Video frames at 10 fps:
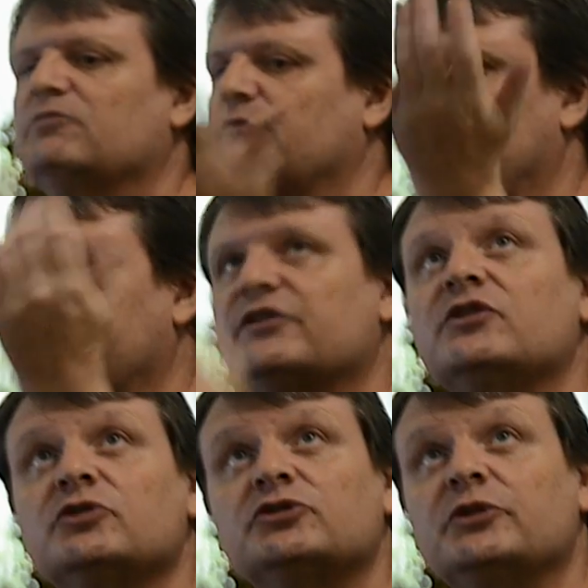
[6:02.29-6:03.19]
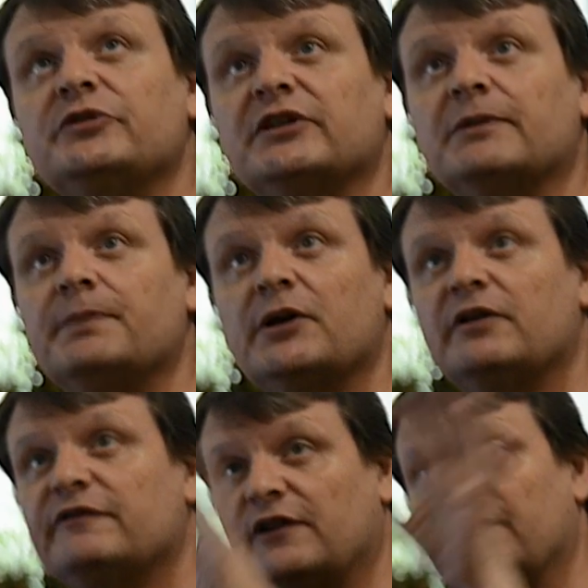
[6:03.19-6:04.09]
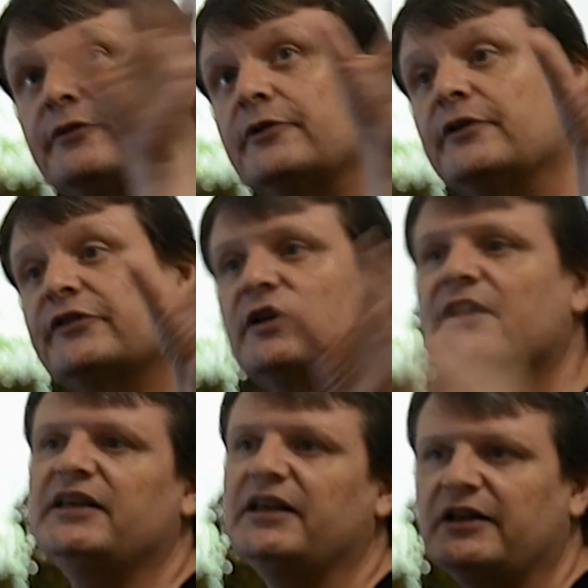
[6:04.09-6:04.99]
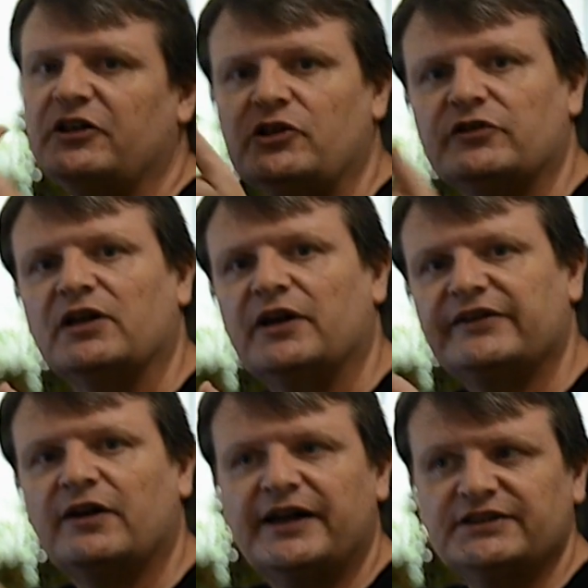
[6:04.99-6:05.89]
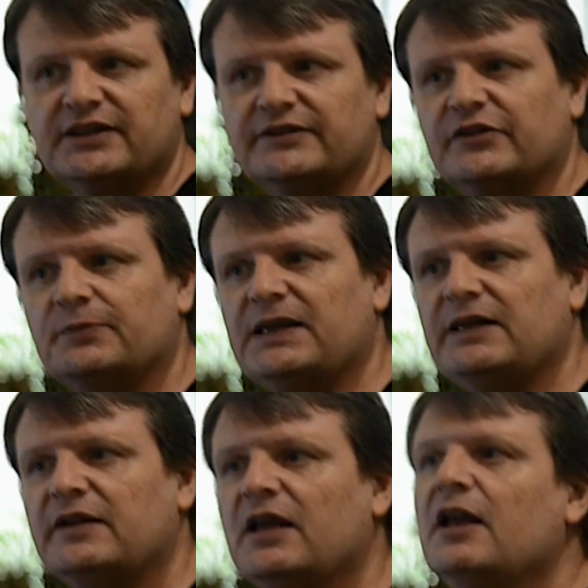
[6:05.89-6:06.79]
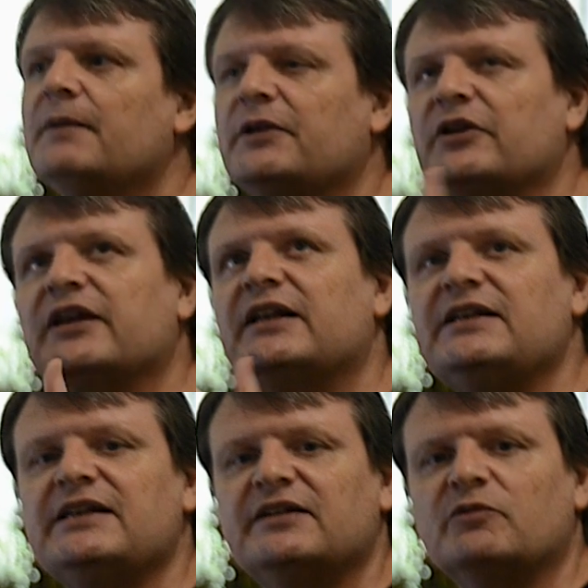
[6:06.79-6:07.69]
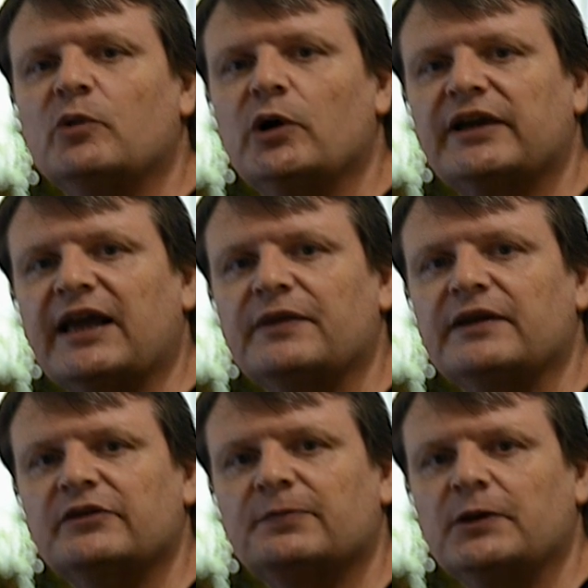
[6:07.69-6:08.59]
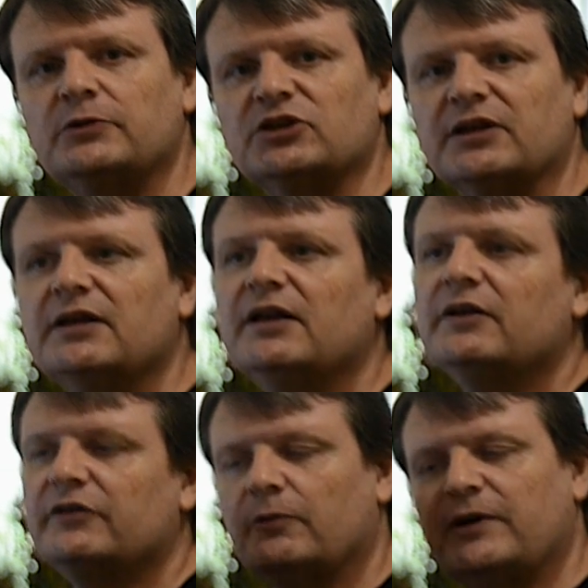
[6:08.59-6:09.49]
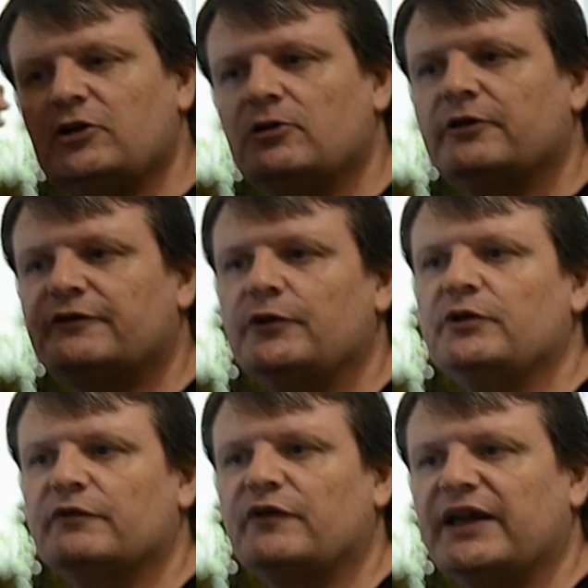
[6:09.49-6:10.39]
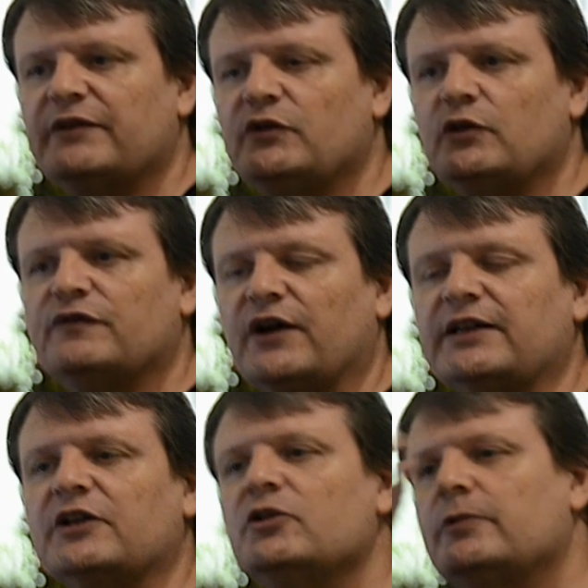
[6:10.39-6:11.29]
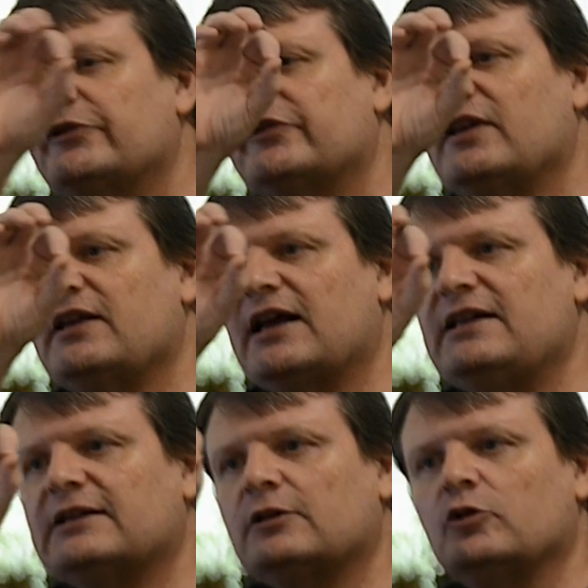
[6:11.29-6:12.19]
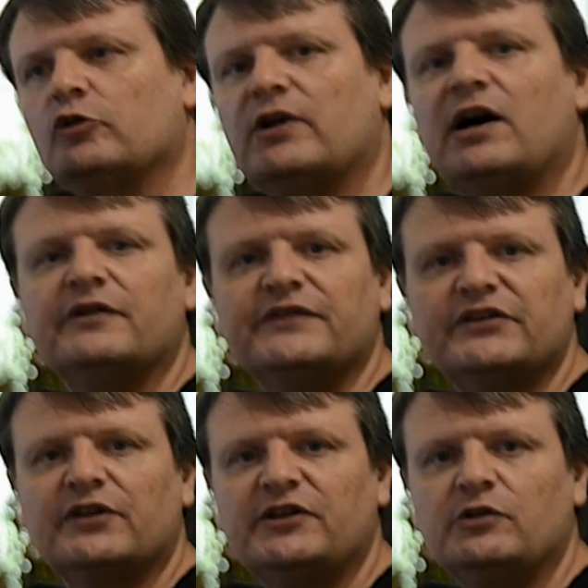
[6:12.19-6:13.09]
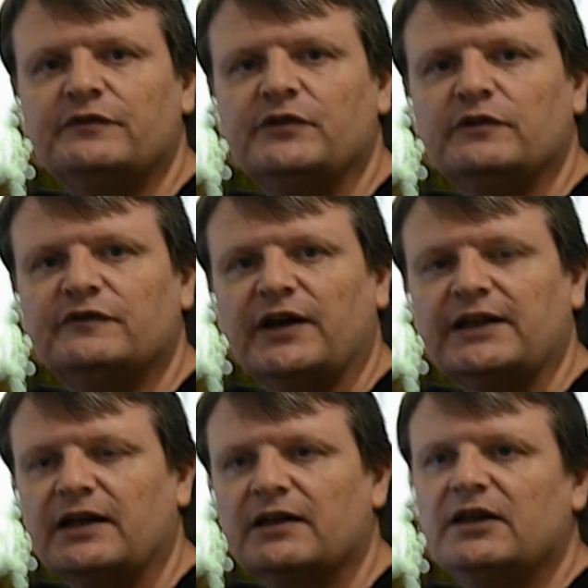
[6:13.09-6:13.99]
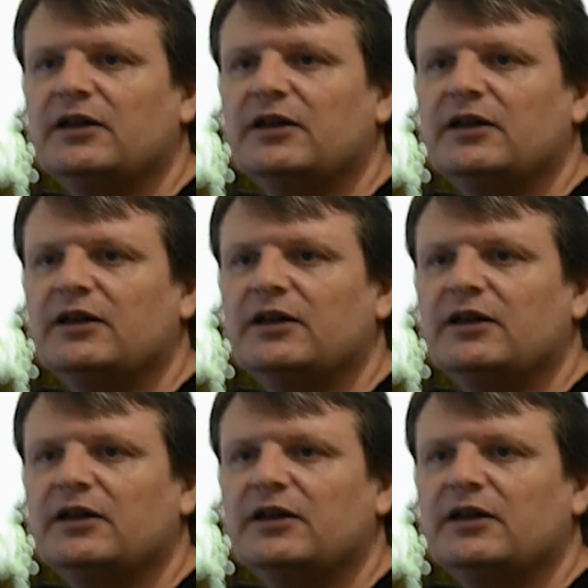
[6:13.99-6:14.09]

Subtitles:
For instance, you're shooting a bird flying through the sky, you're going to use a nice high shutter speed, but you're going to need to work out the exposure. So when you look through your viewfinder, you will see a little graph inside your viewfinder.